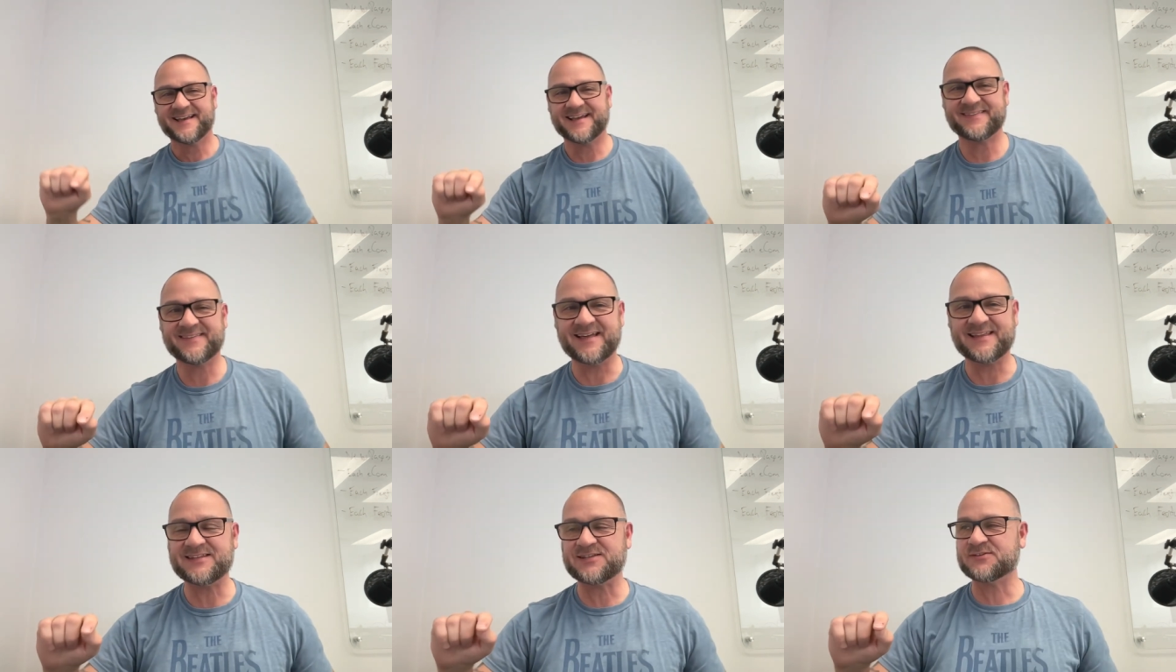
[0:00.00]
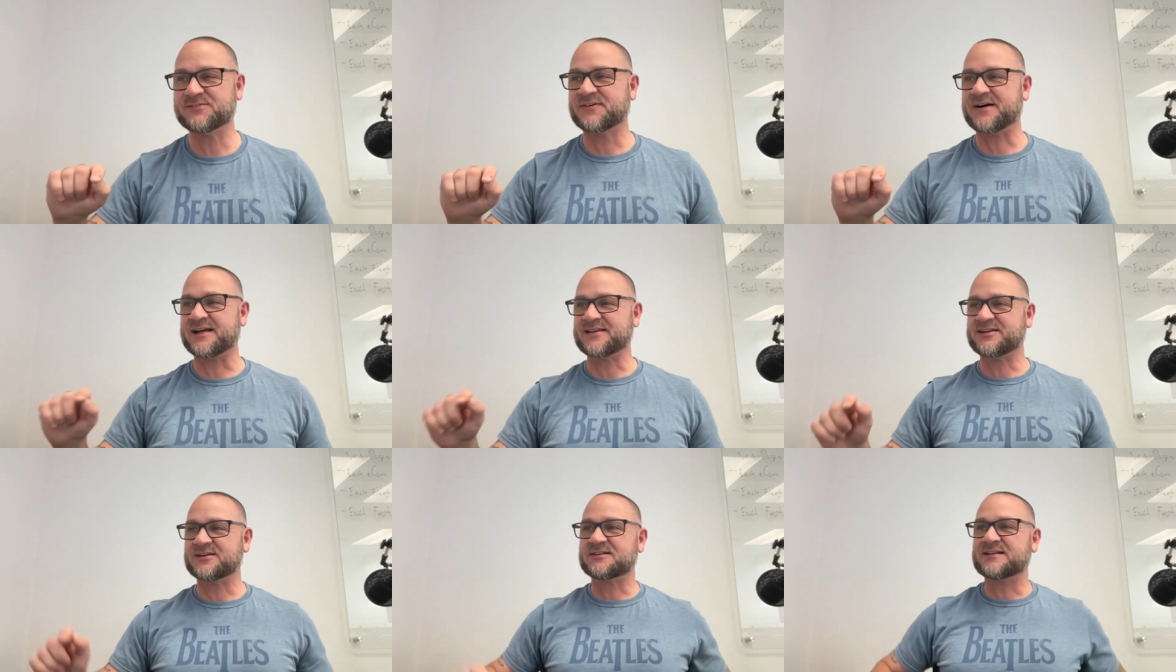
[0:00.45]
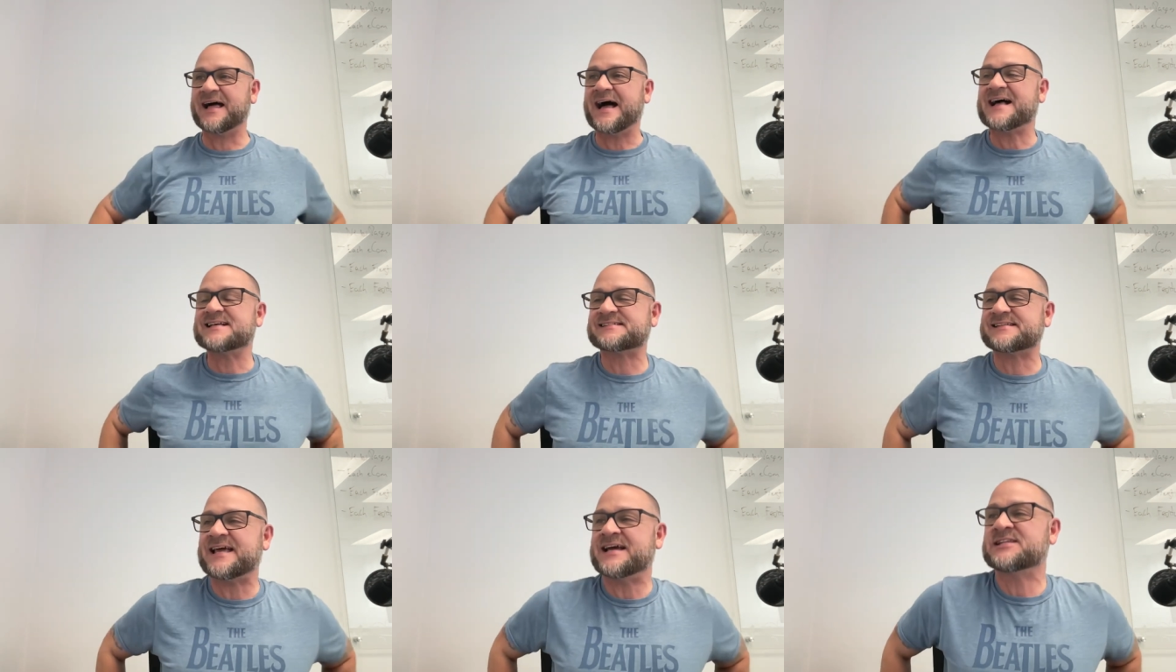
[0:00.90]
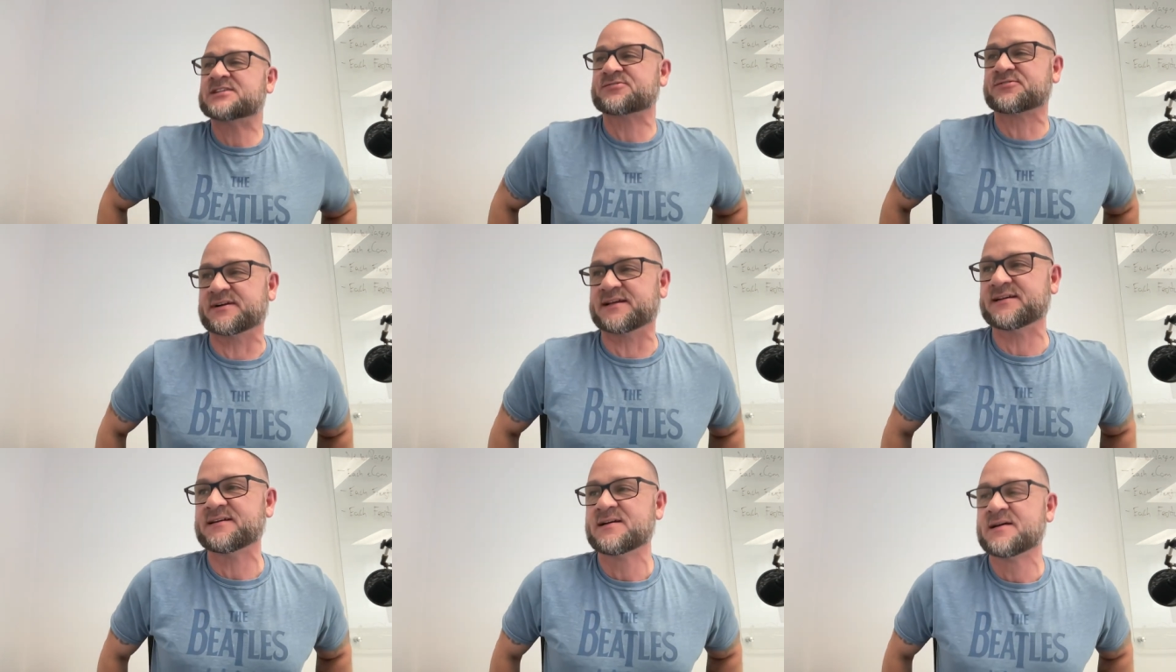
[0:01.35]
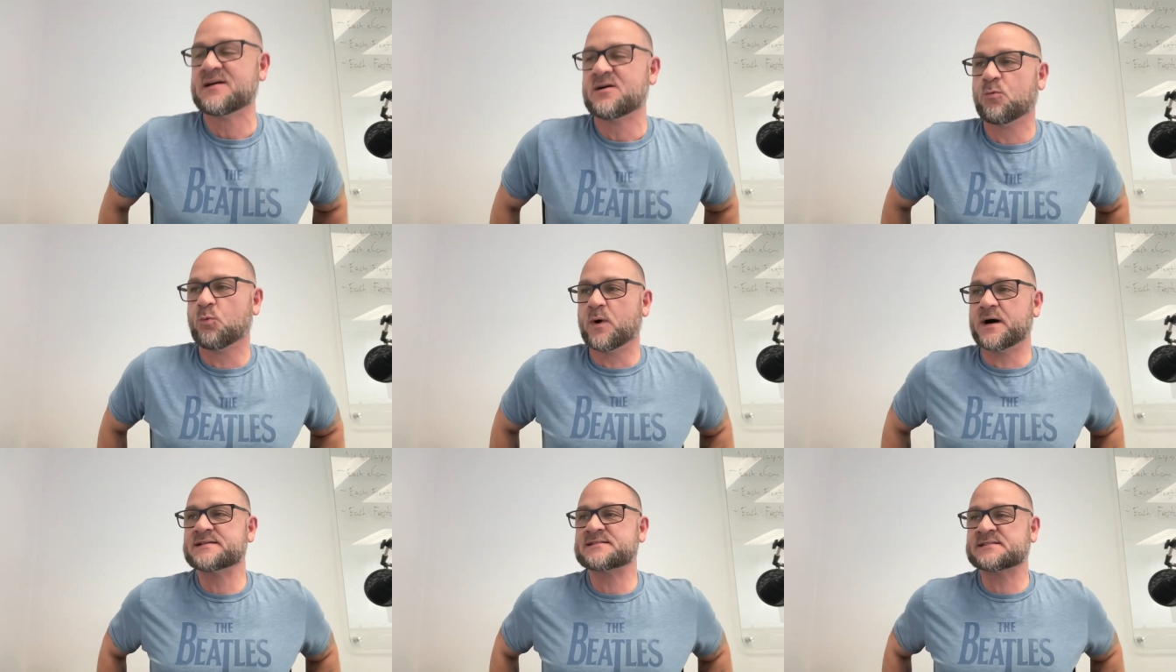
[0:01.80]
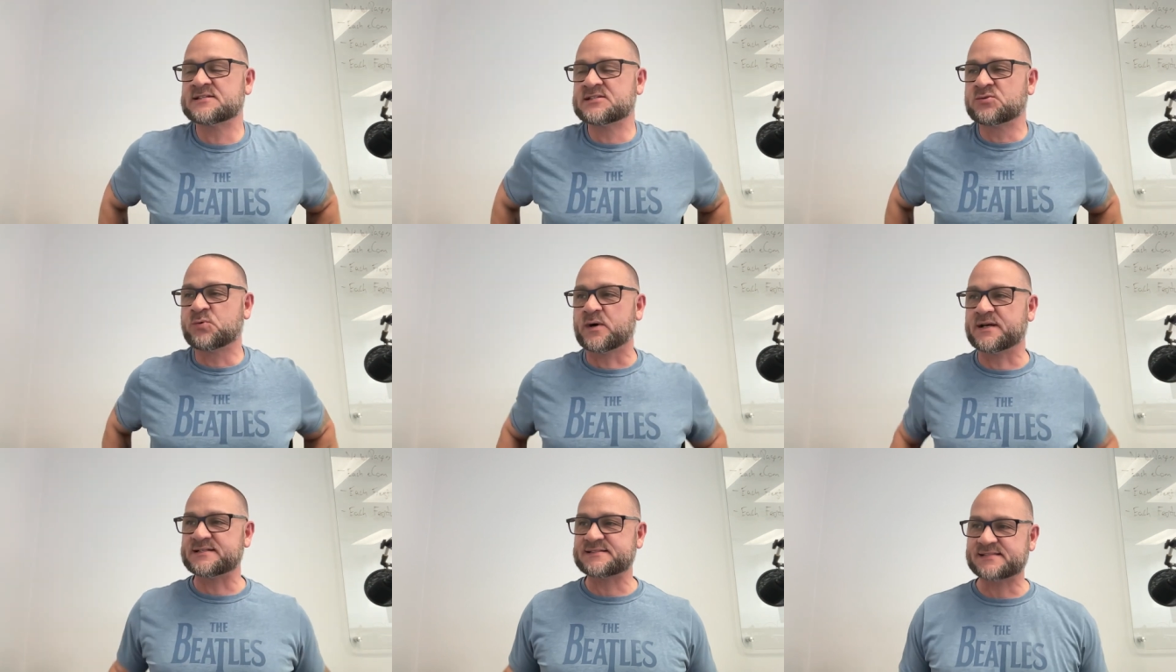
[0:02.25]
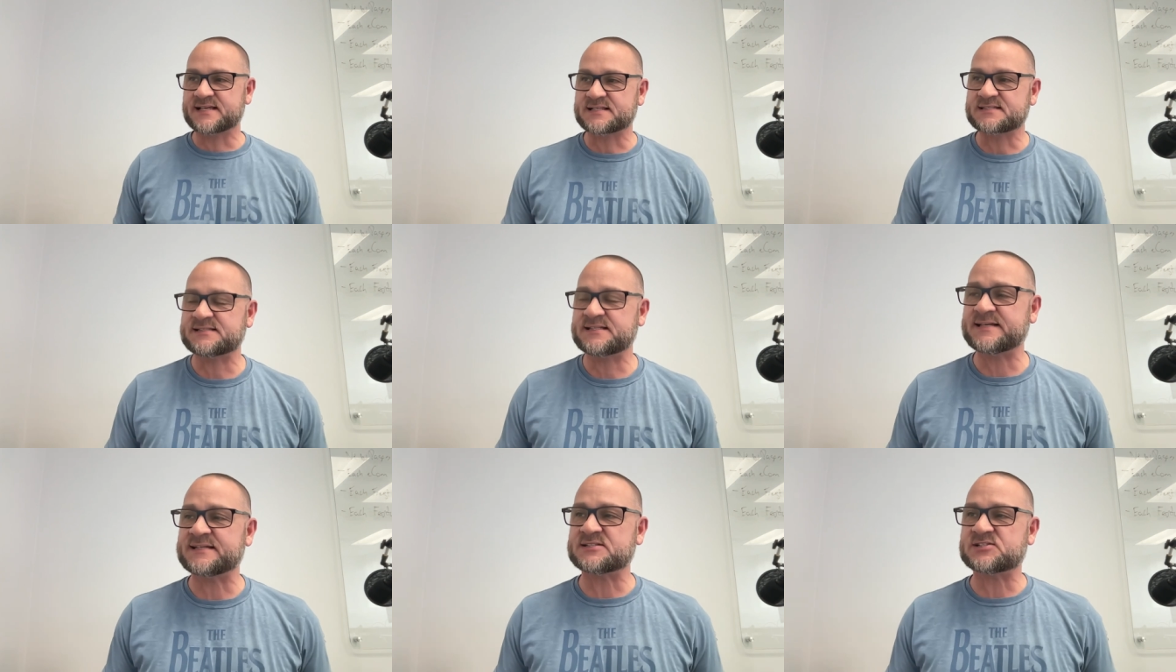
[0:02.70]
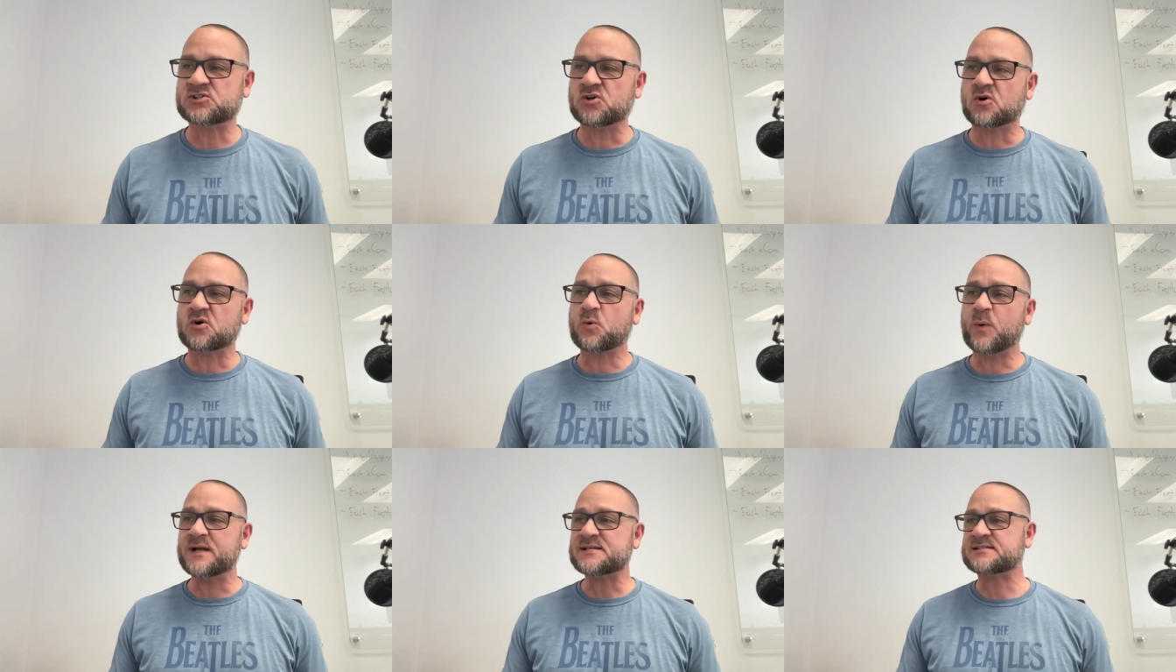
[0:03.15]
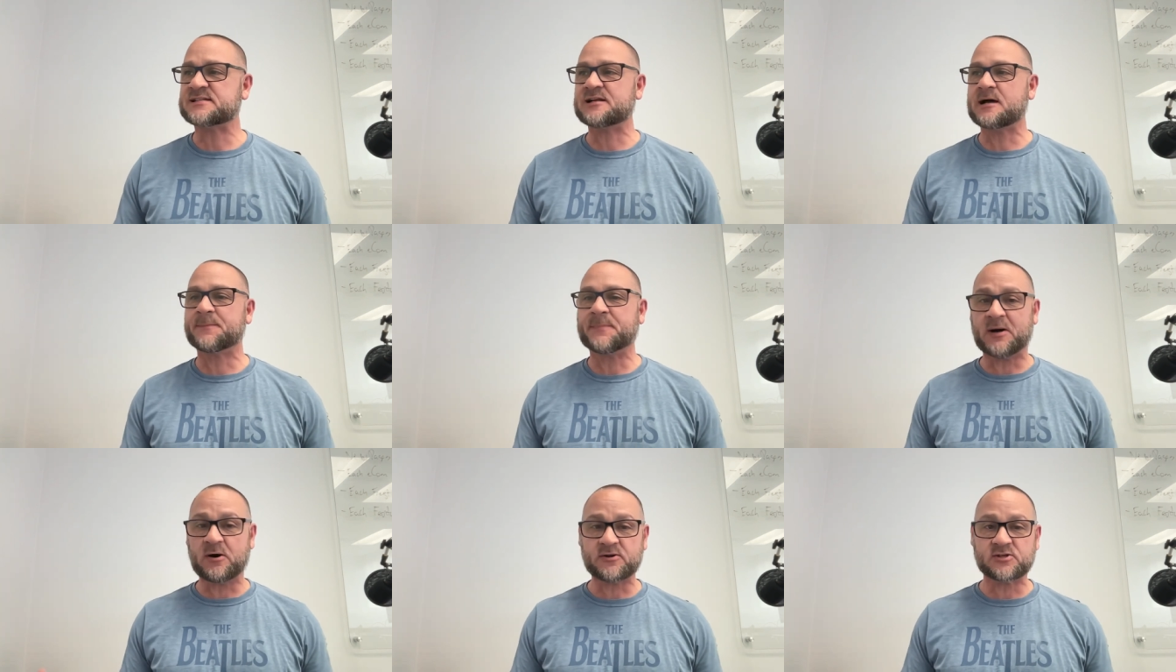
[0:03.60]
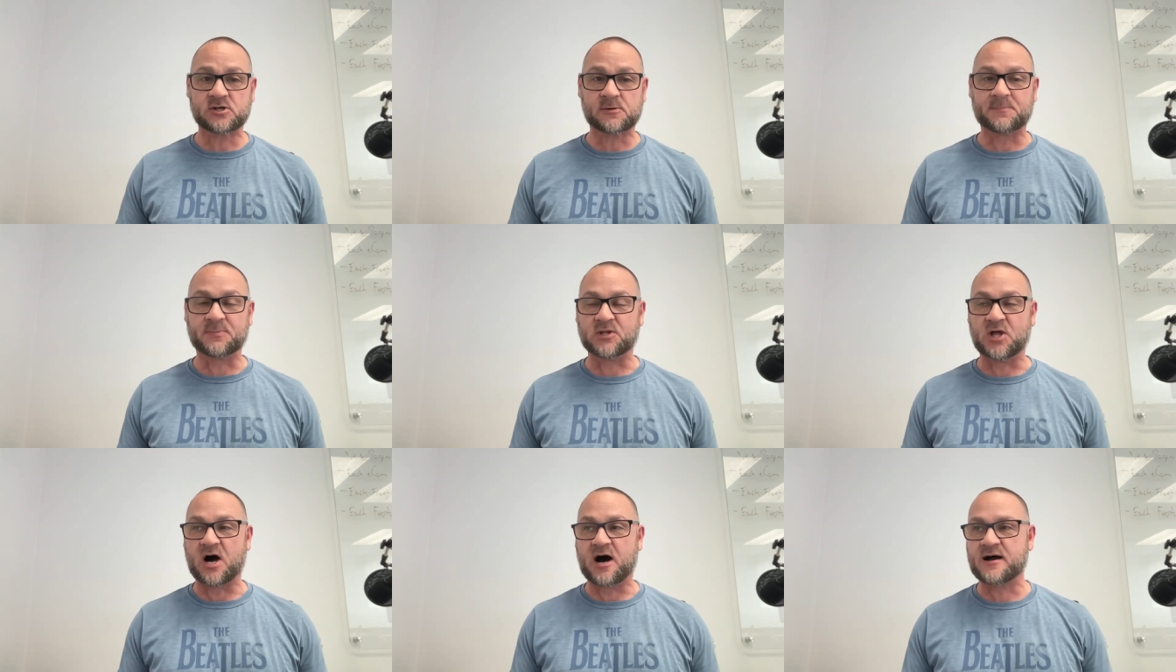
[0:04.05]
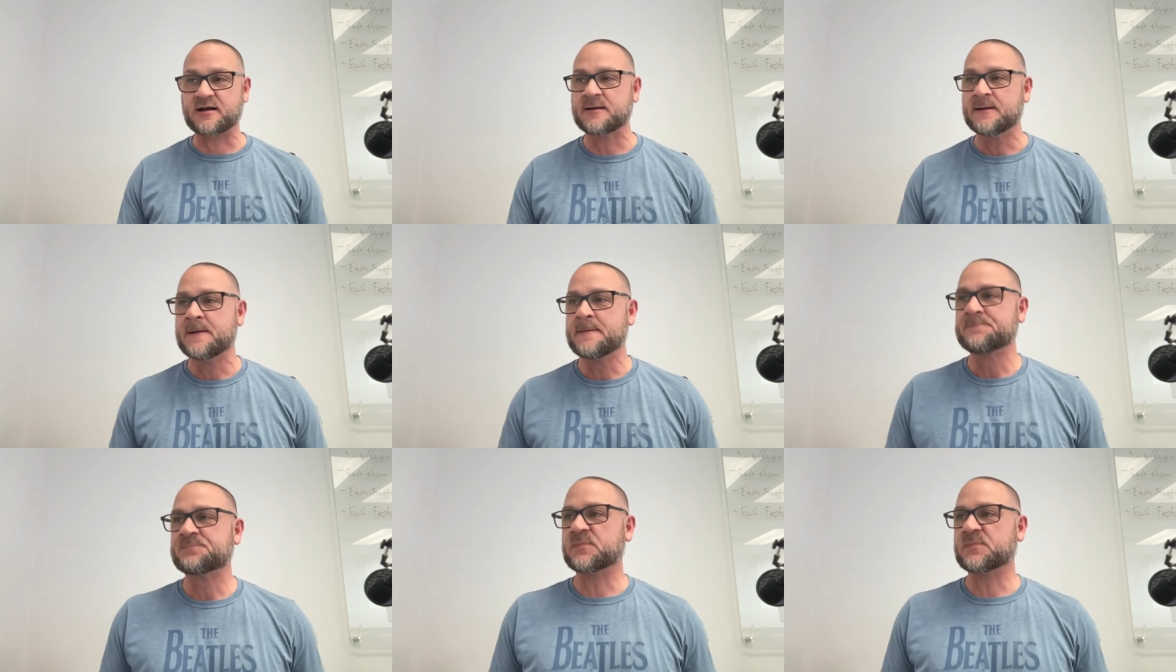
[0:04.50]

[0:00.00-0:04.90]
And then you, uh, your last entry was in twenty sixteen. So a question about your blog.